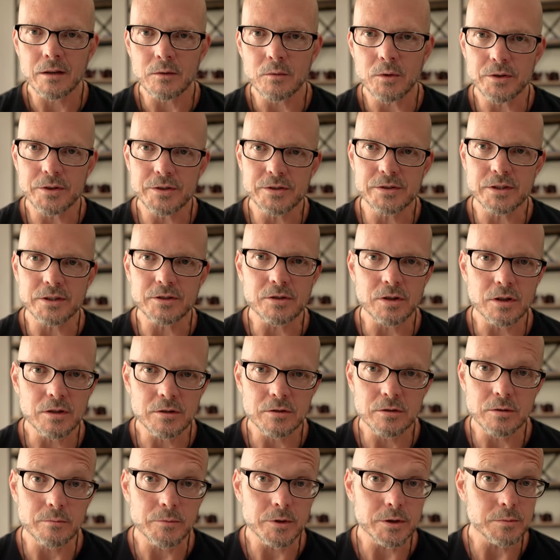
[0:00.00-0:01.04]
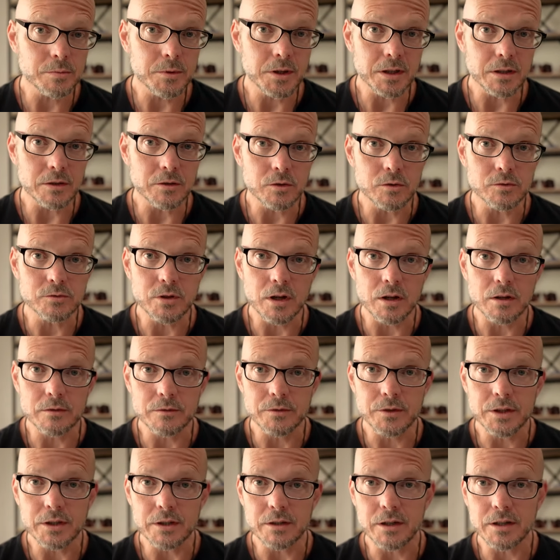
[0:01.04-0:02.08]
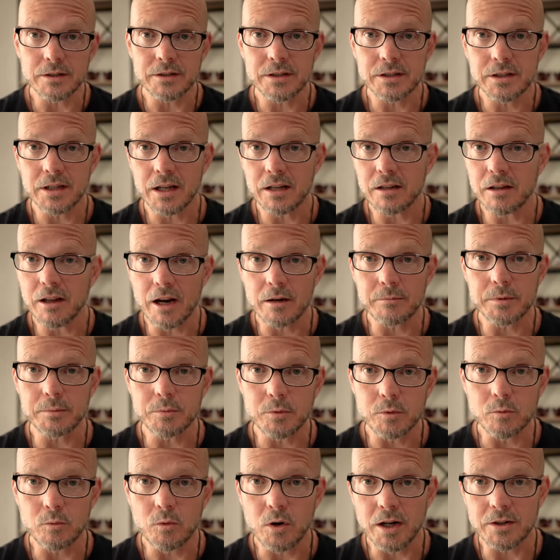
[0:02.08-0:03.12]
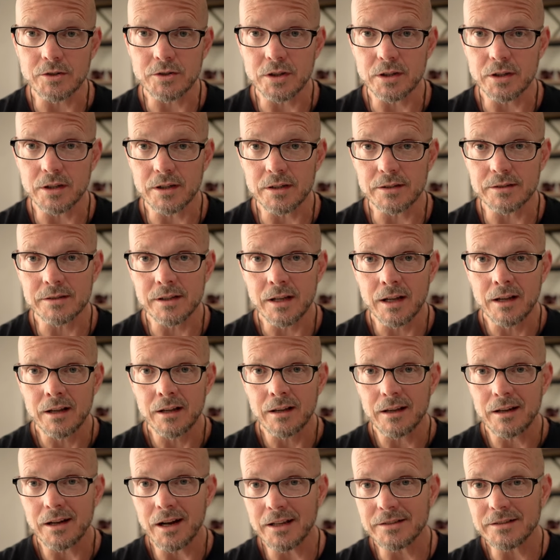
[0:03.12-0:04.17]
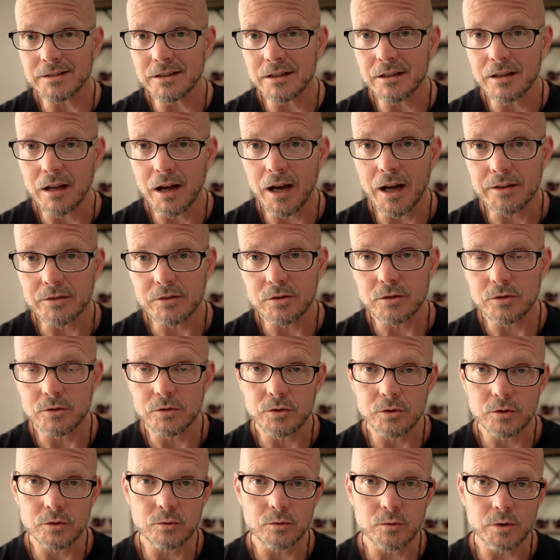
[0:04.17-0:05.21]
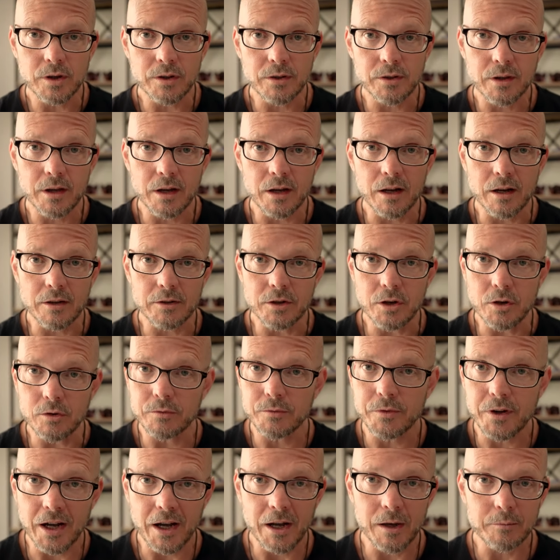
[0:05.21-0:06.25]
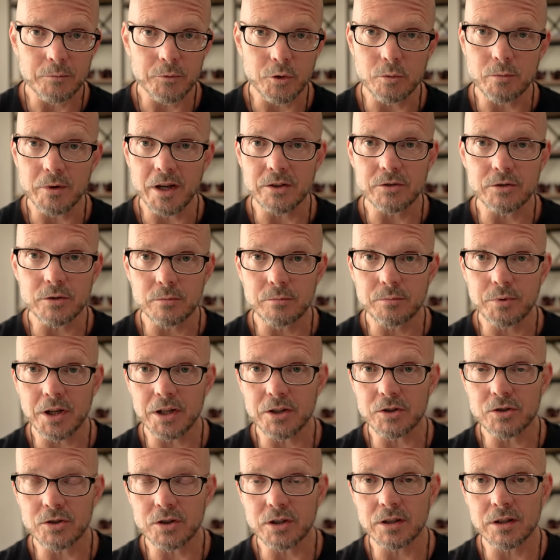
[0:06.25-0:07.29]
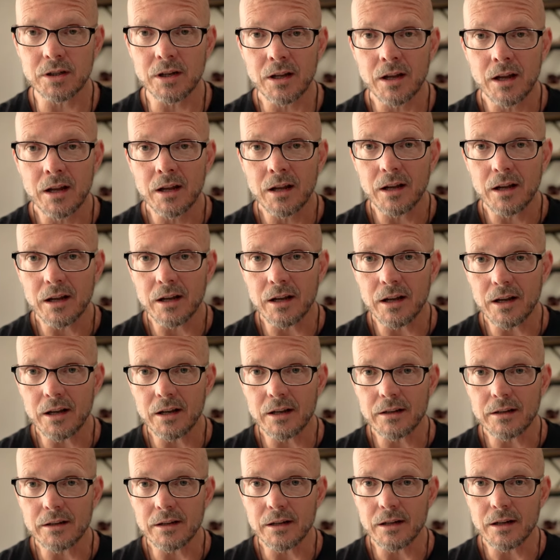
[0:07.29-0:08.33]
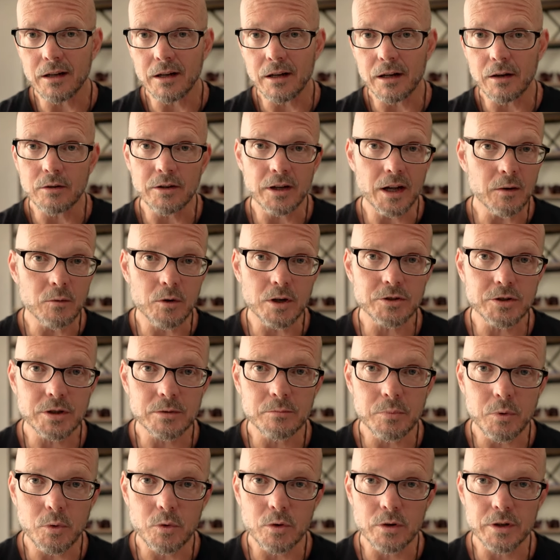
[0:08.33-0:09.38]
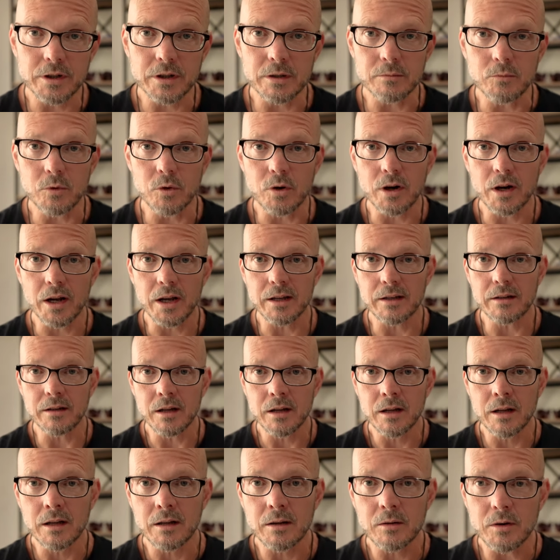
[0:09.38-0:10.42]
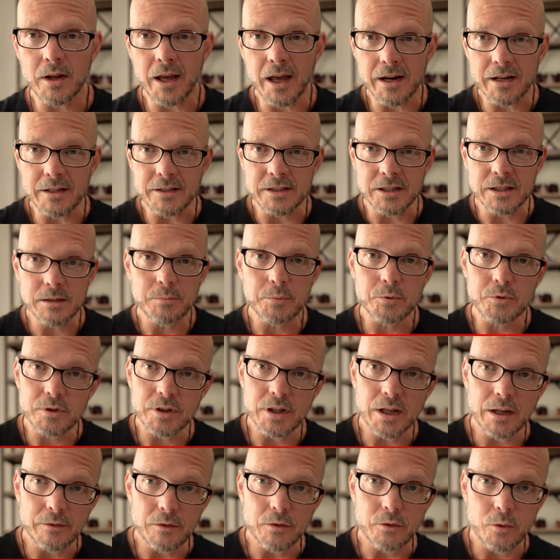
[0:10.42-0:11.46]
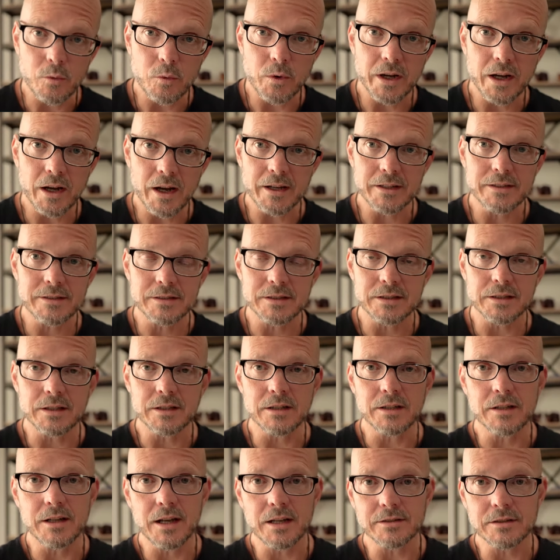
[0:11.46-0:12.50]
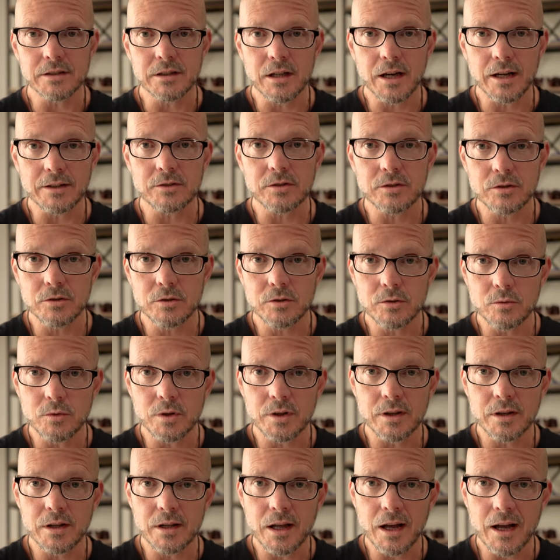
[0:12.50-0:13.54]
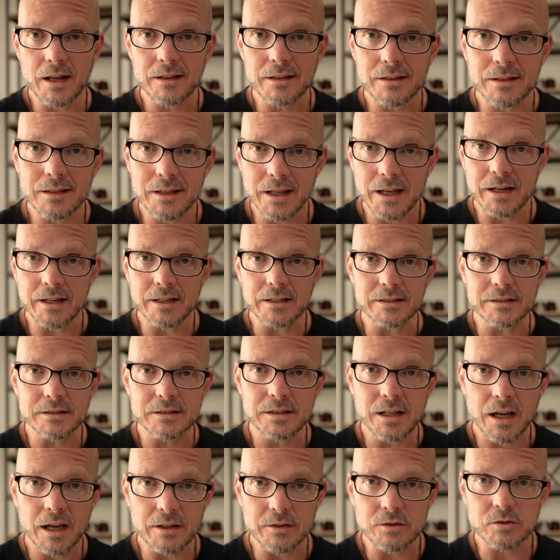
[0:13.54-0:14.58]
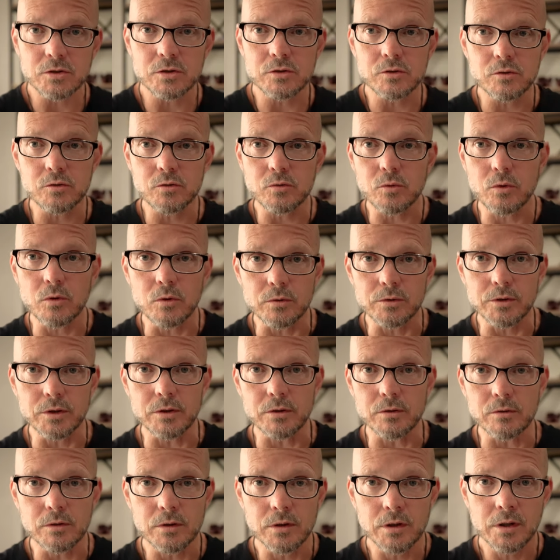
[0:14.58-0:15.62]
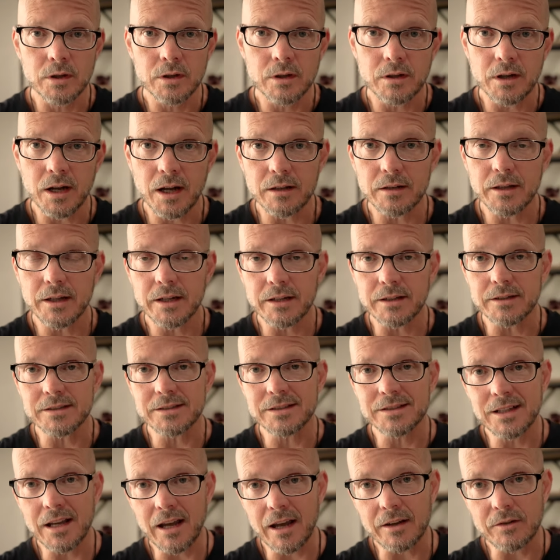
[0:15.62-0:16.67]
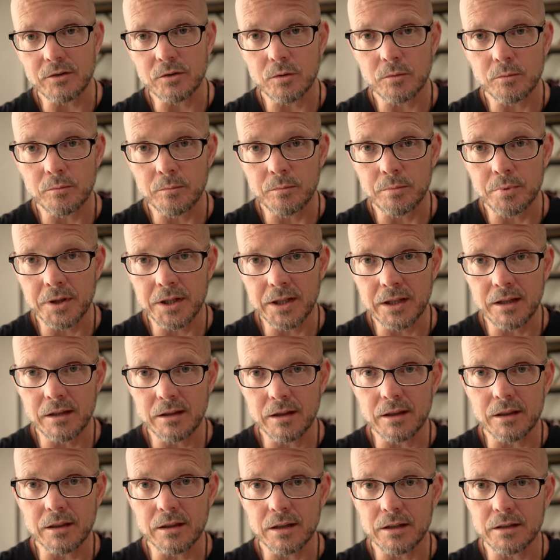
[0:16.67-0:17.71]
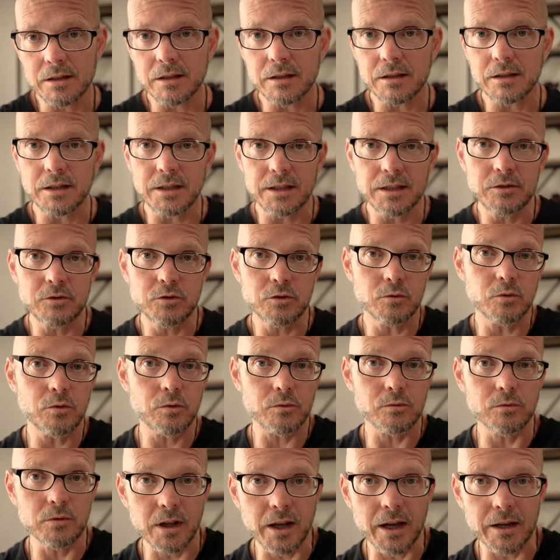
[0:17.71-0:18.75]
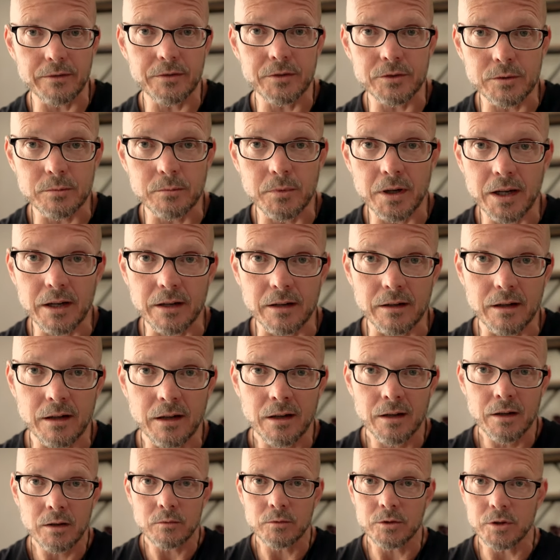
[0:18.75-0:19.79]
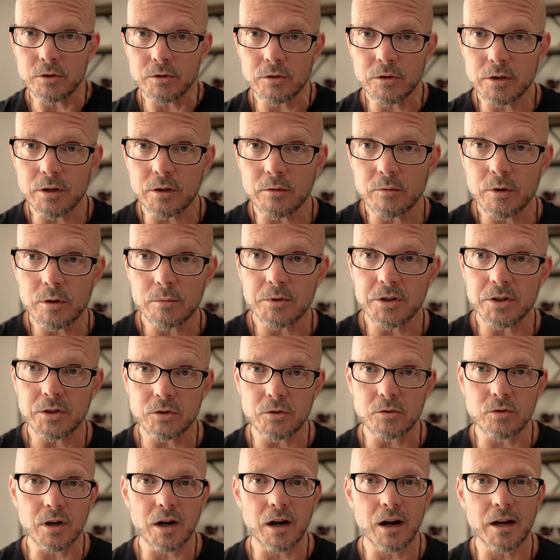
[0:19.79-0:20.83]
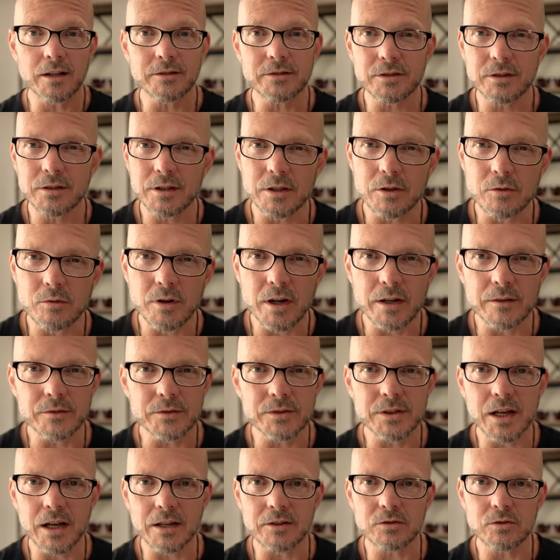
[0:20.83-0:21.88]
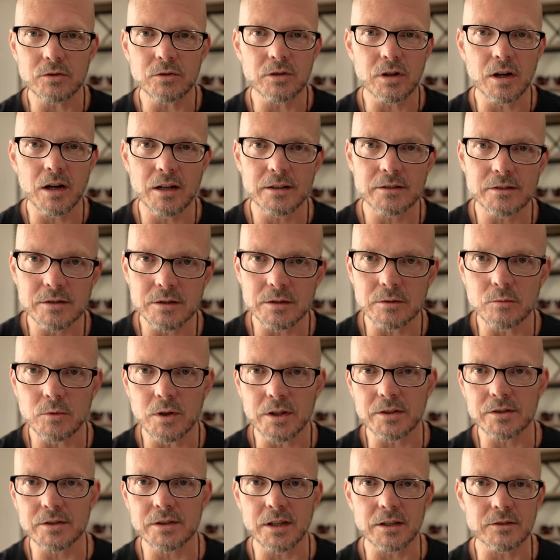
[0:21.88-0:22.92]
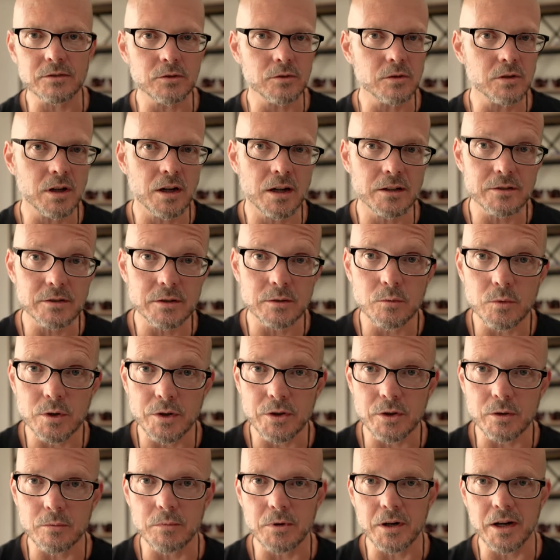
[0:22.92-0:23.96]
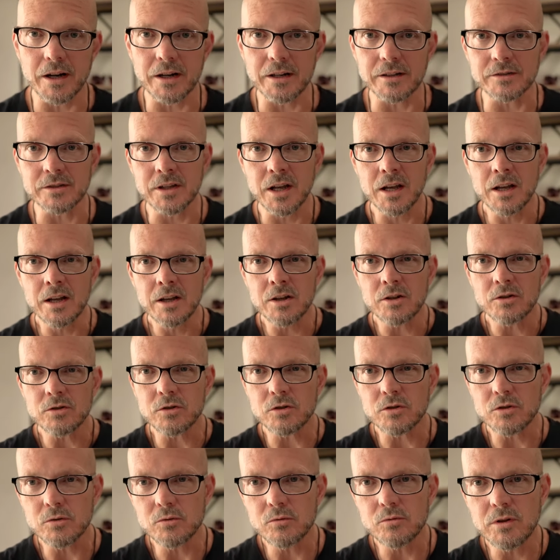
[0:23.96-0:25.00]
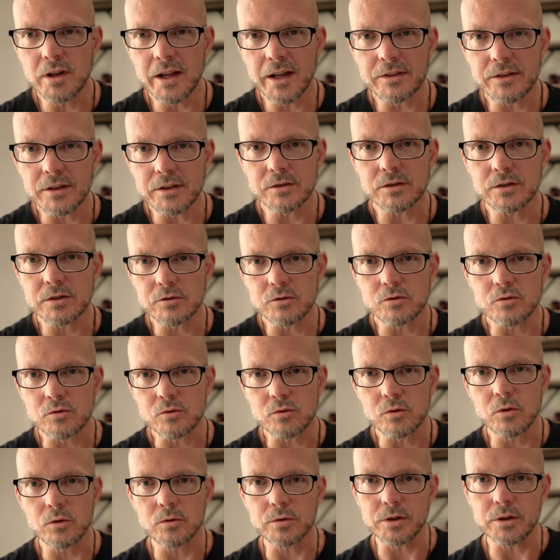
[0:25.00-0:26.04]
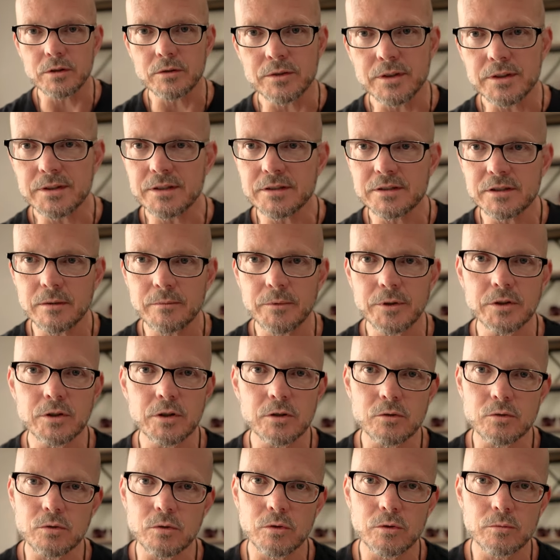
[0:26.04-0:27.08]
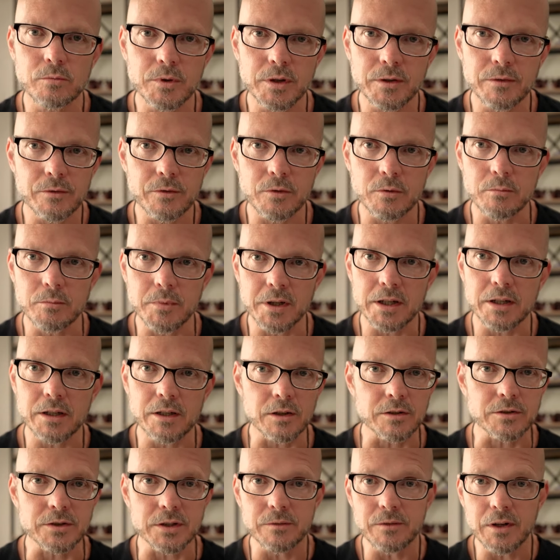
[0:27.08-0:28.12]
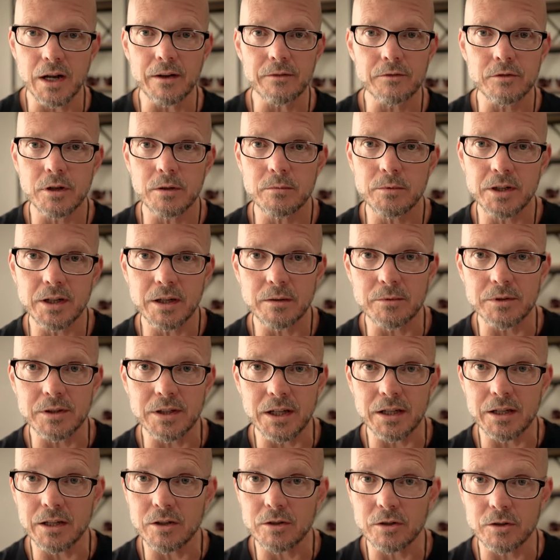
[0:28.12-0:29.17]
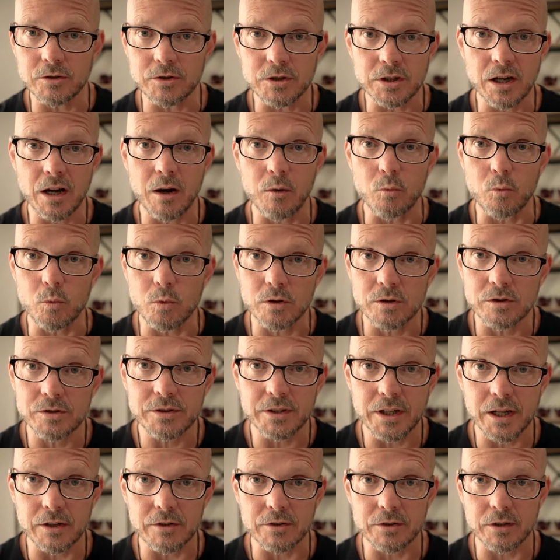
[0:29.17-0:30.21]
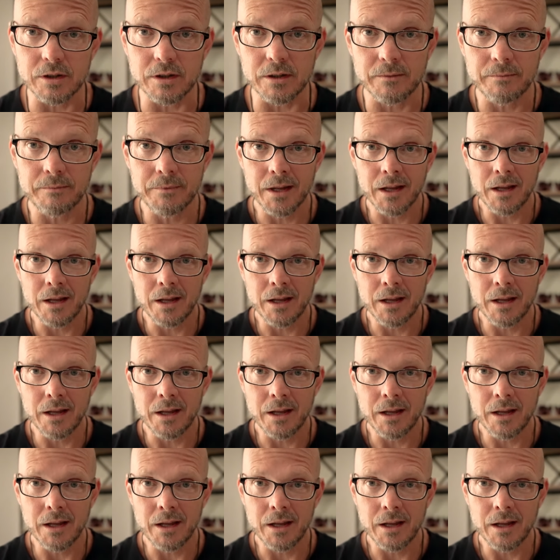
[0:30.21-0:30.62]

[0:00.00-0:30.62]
Well, this is a term that's being used all over the internet today. A lot of people are watching this and has a lot to do with uh, no fap, no masturbation, and uh, not watching porn anymore. And at a deeper level, the way I see it, it has a lot to do with not letting sex control you, not letting sex be the thing that leads you through life as a man. When you look at women, do you constantly crave sex? Do you constantly want sex? Do you constantly want their bodies? Do you let this control you? This is something that controlled me for many years. Even after I became a dating coach, it got worse actually.